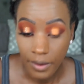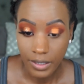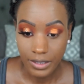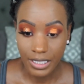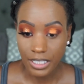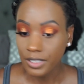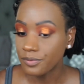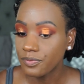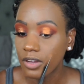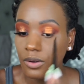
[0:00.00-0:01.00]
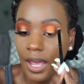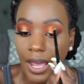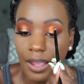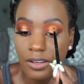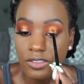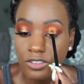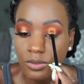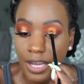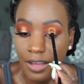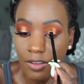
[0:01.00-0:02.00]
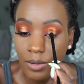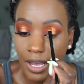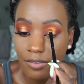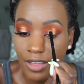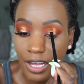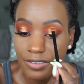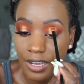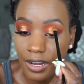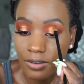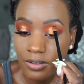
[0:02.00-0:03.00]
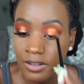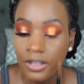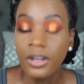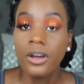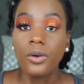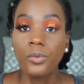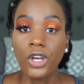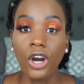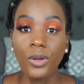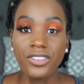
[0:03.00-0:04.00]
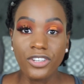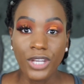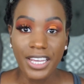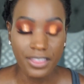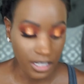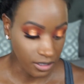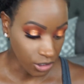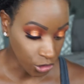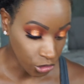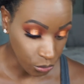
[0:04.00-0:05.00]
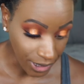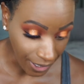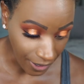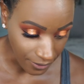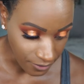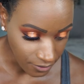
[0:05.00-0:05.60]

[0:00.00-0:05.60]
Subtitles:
Glitter. Okay, so now that we have that down, we're going to get the glitter glue again,